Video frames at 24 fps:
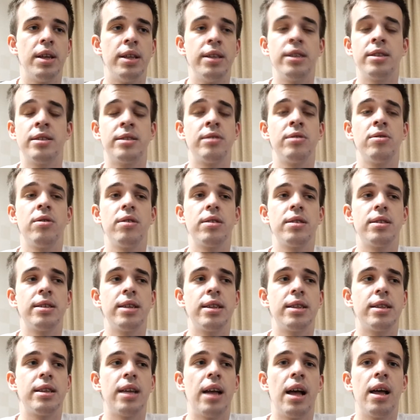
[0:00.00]
and it's not
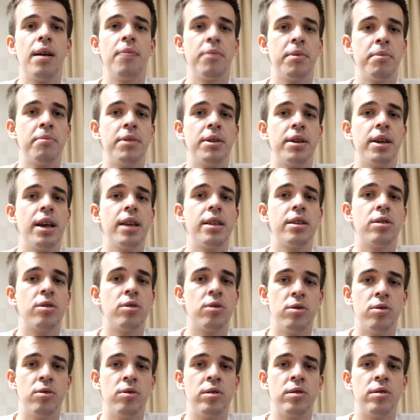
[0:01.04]
that I'm obligated
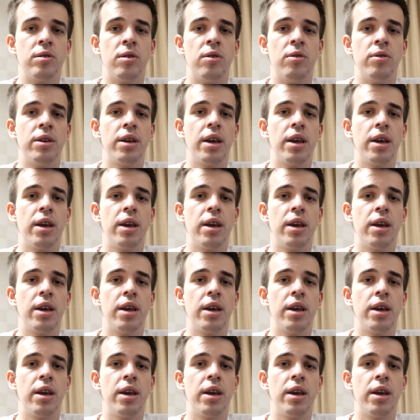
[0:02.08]
to do so.